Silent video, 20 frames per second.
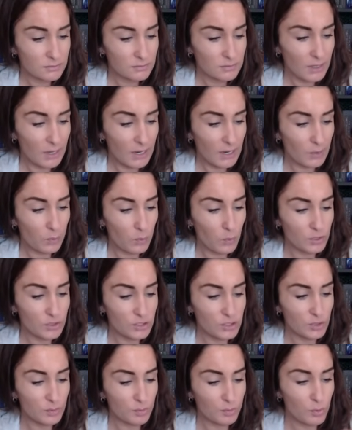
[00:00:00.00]
I want
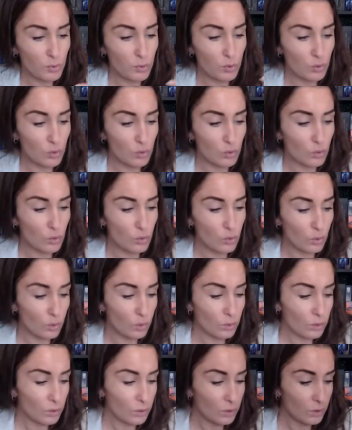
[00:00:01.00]
to
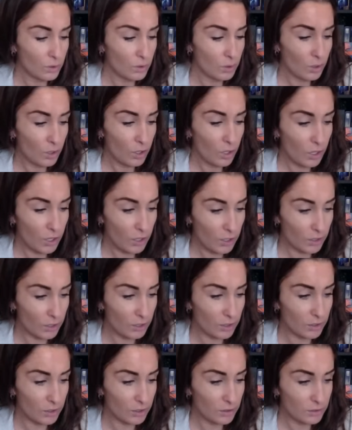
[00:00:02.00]
pull
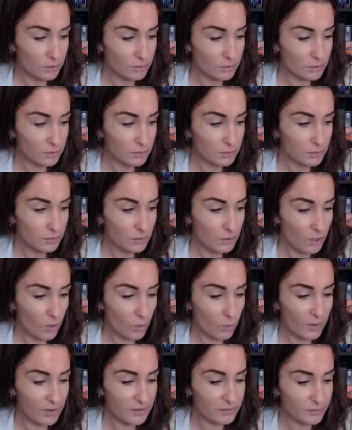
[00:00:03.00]
her
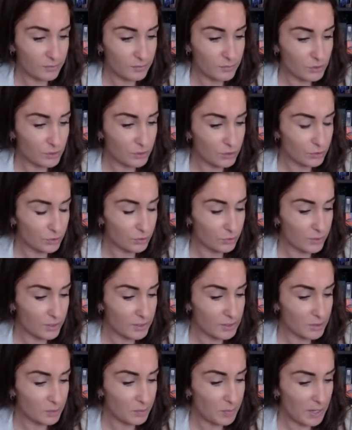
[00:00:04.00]
away from you,
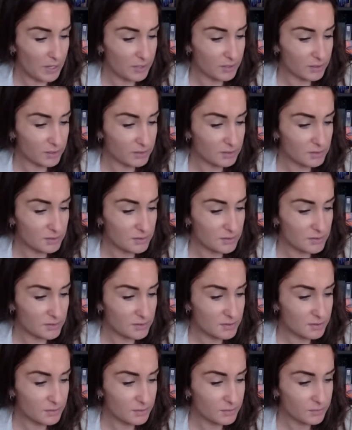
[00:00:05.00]

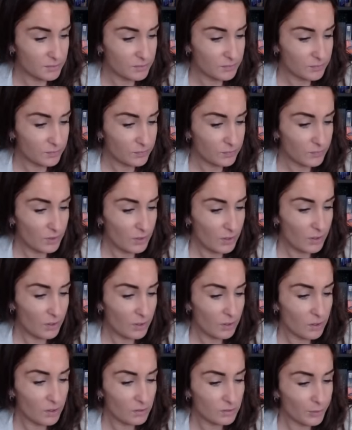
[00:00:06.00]
independence.
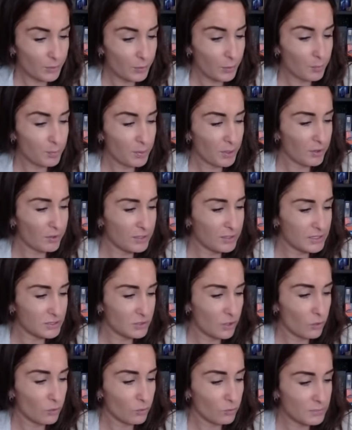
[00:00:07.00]
A little birdie
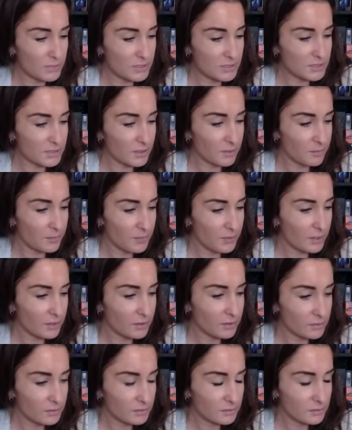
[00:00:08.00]
told me something.